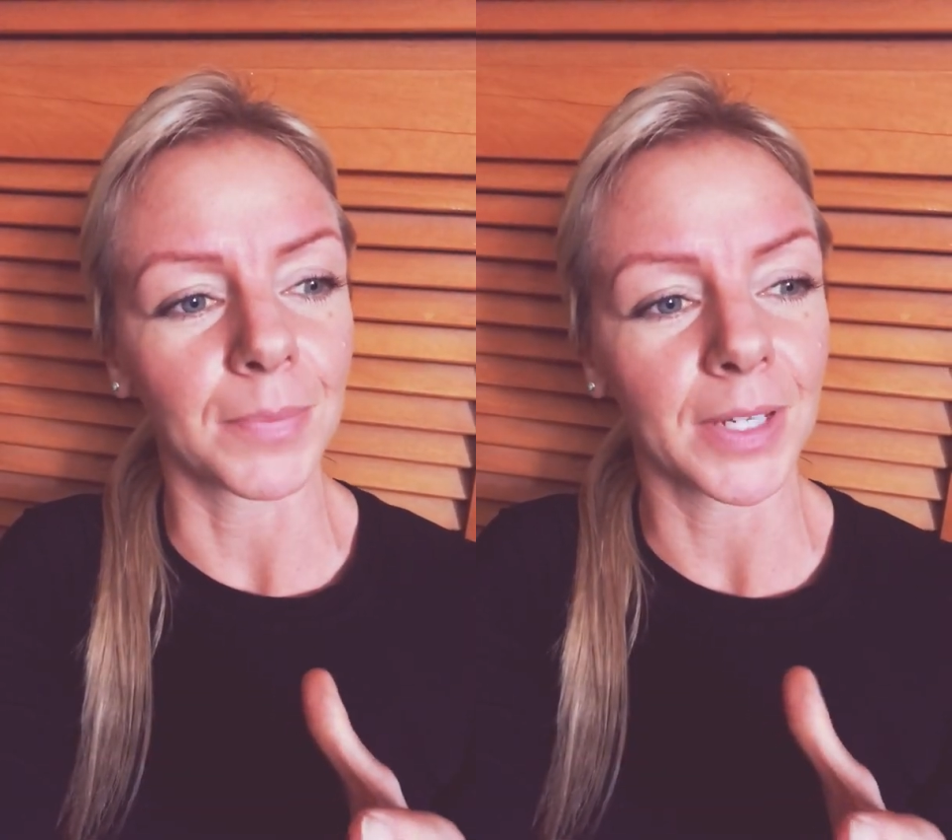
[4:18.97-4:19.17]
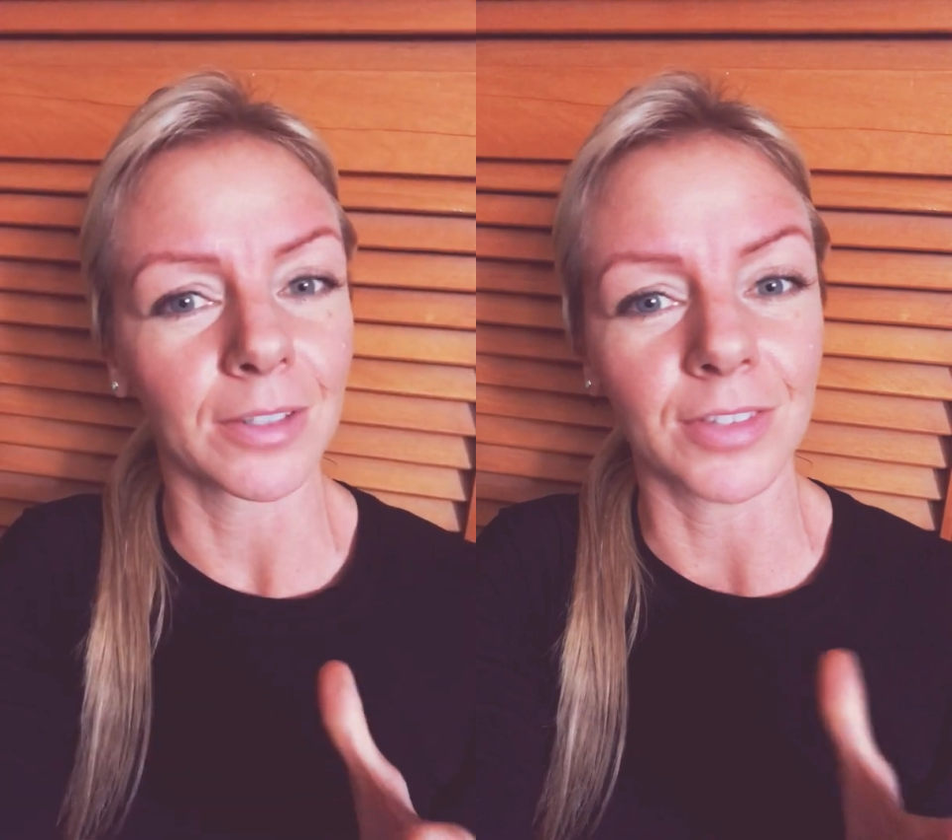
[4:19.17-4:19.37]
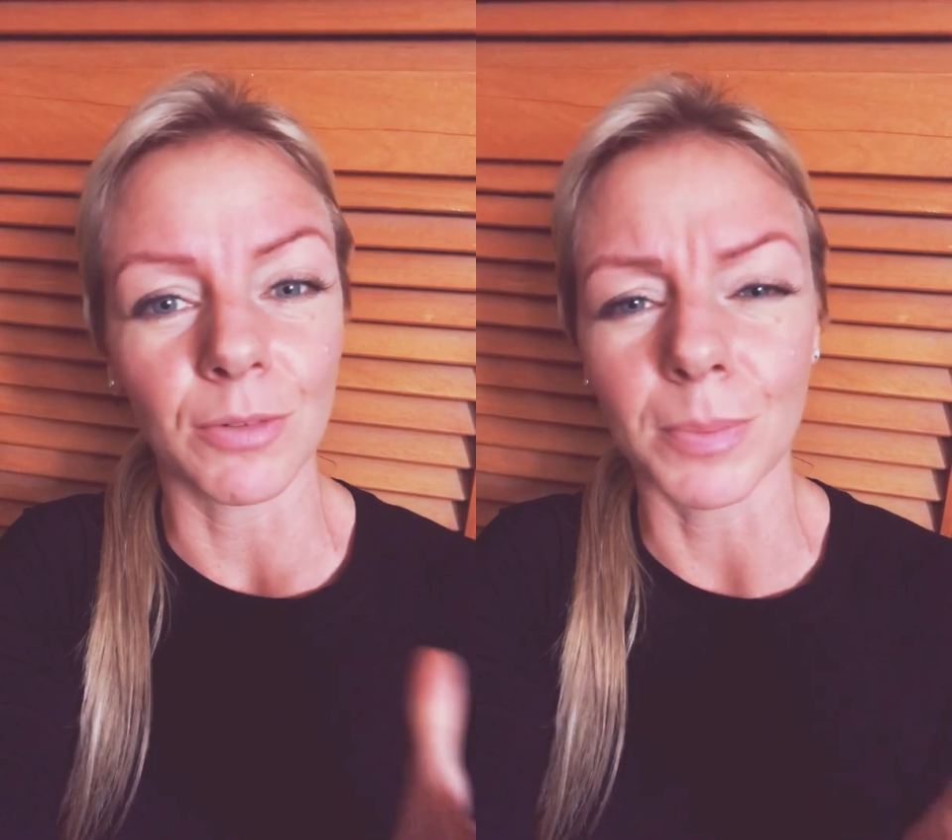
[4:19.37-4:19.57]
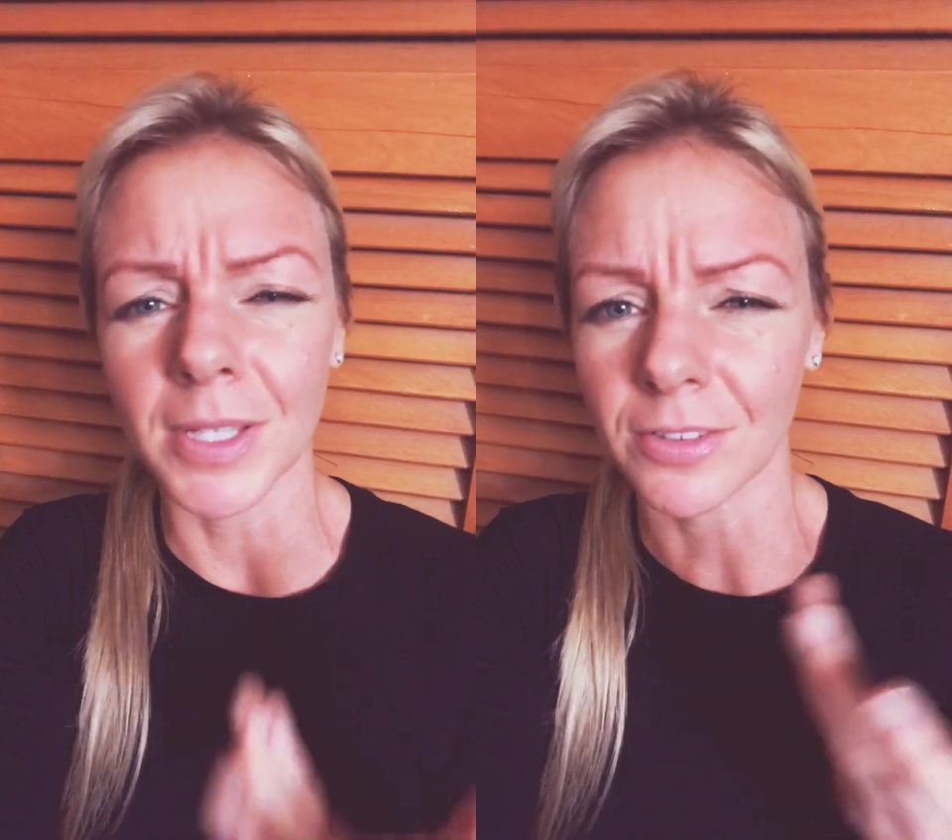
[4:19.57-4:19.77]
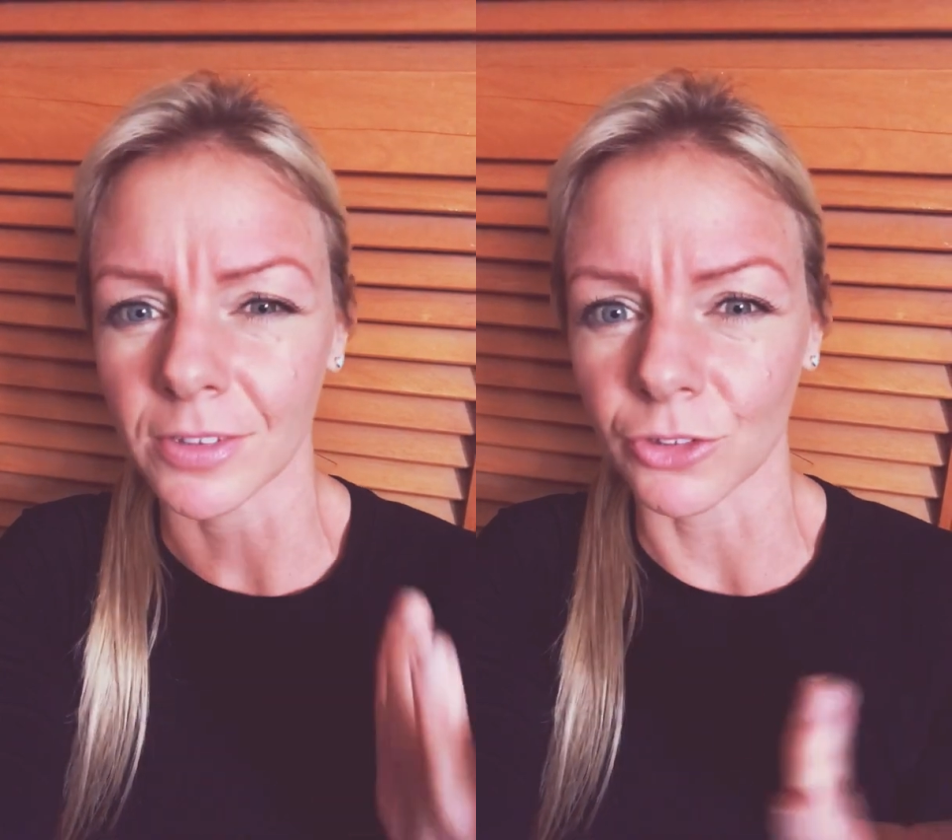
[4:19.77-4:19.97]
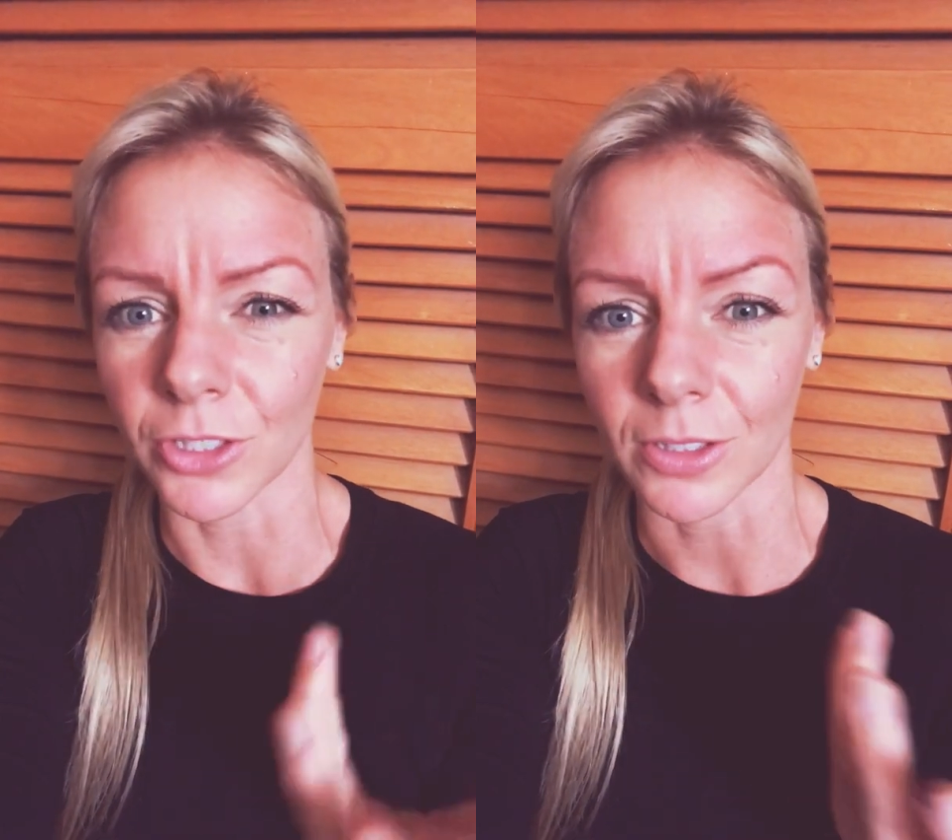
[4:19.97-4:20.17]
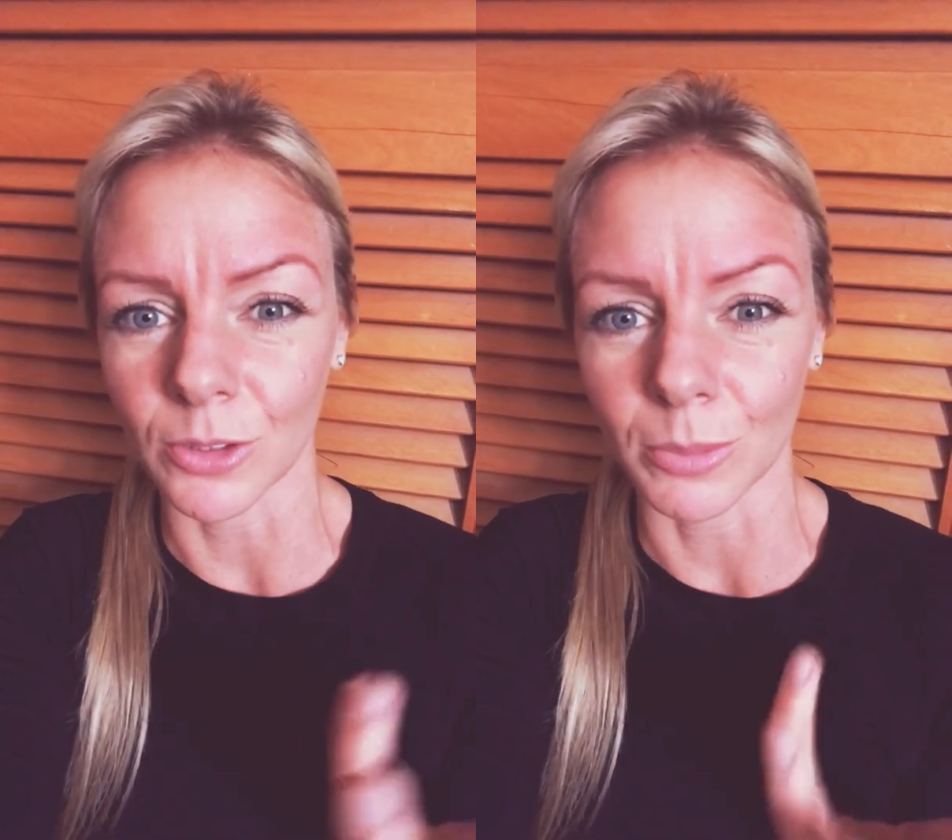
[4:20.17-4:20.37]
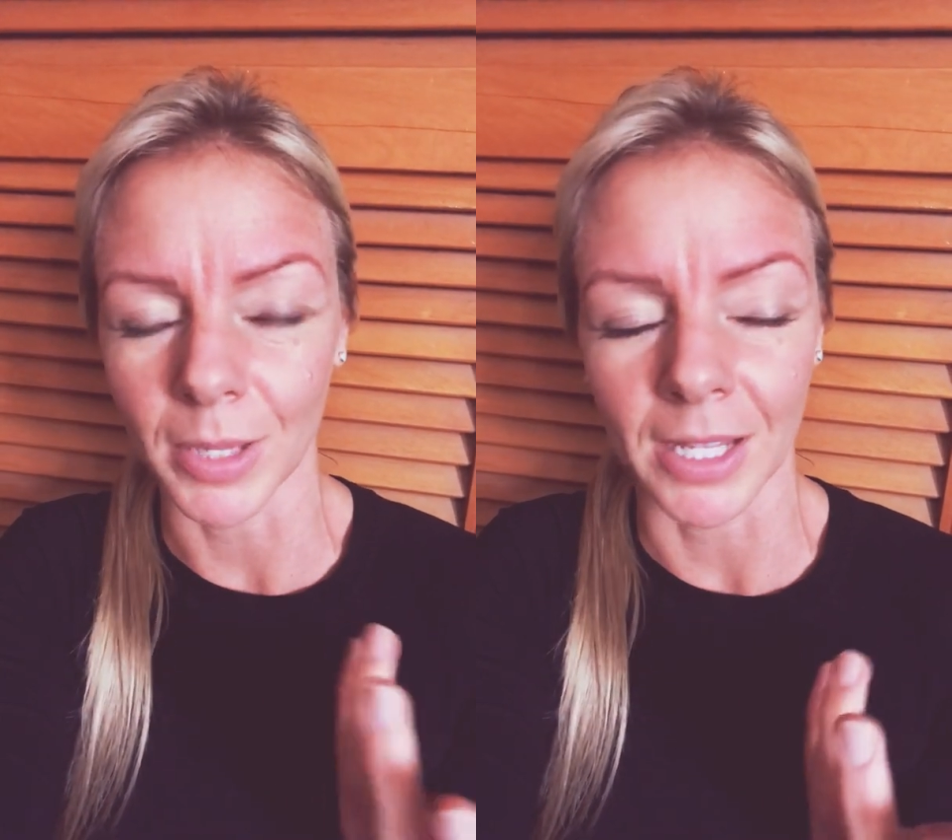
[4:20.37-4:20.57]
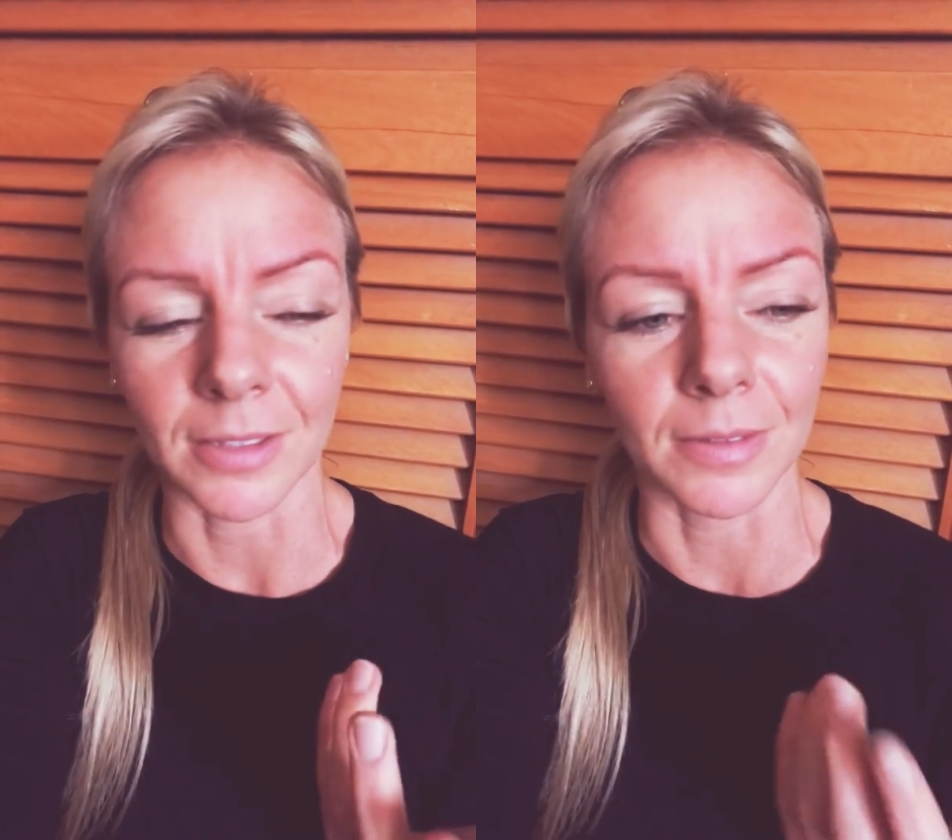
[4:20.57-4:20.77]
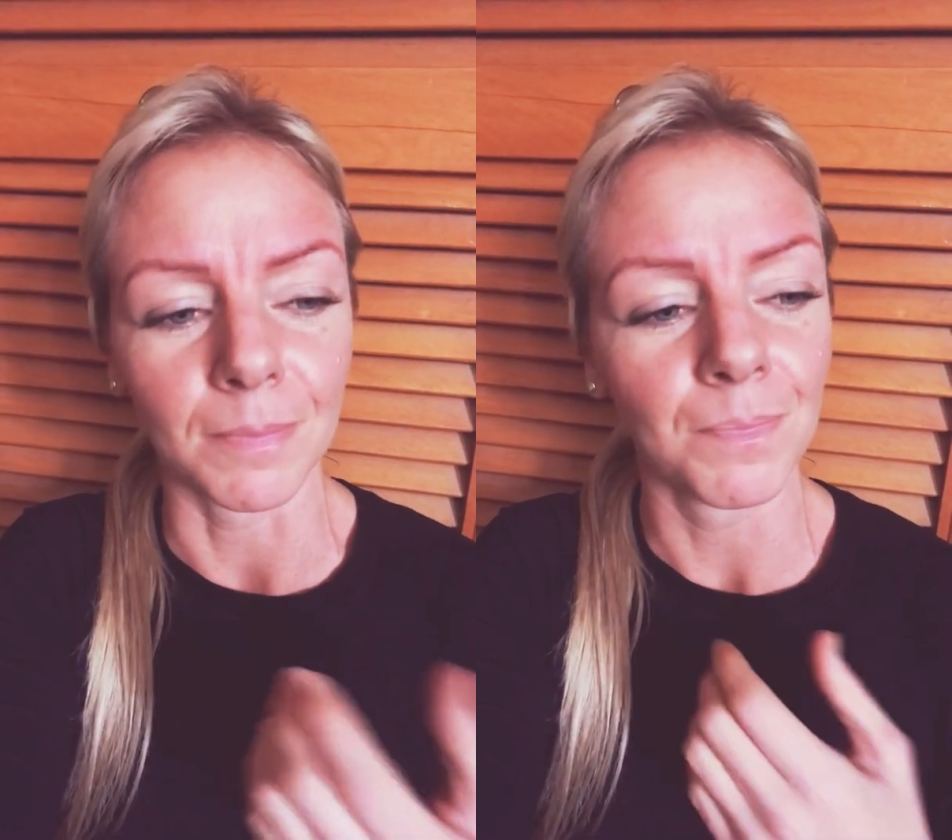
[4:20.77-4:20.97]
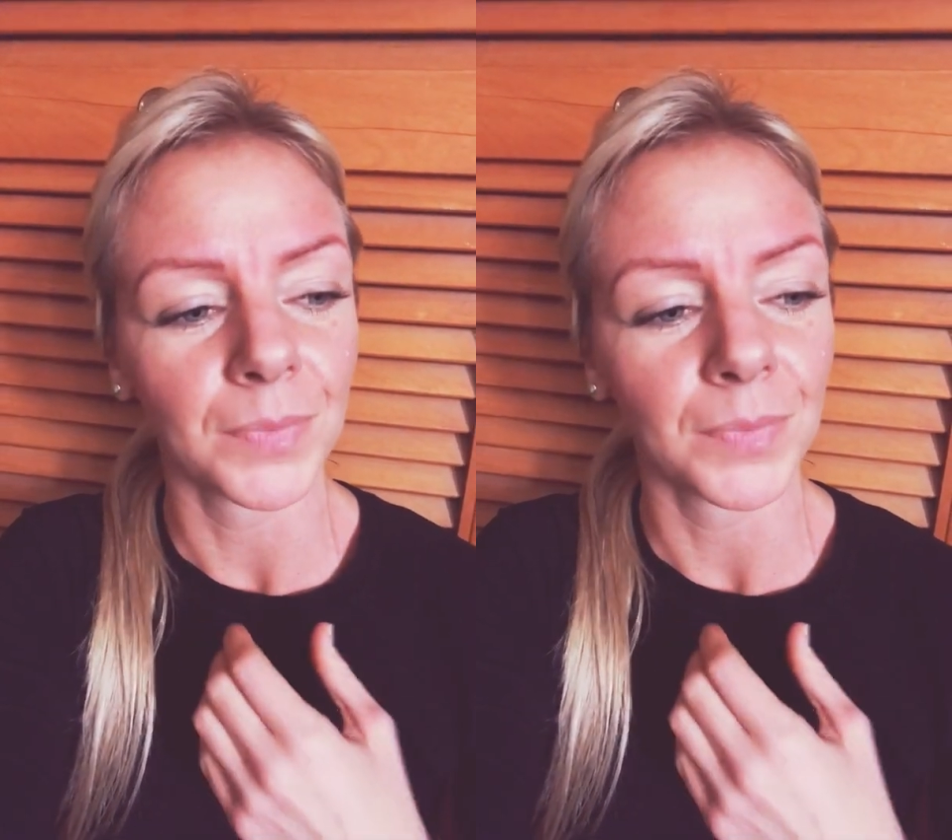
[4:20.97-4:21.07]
because they're repeating this childhood pattern.